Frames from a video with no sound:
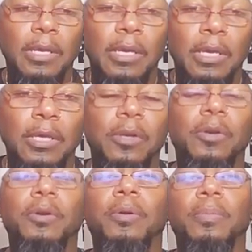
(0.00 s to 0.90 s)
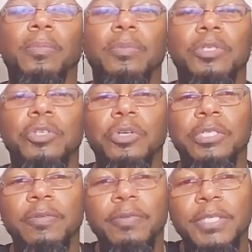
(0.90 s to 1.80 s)
inner
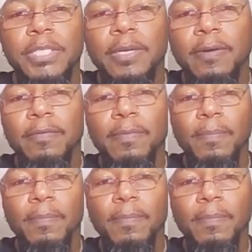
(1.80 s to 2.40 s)
search of yourself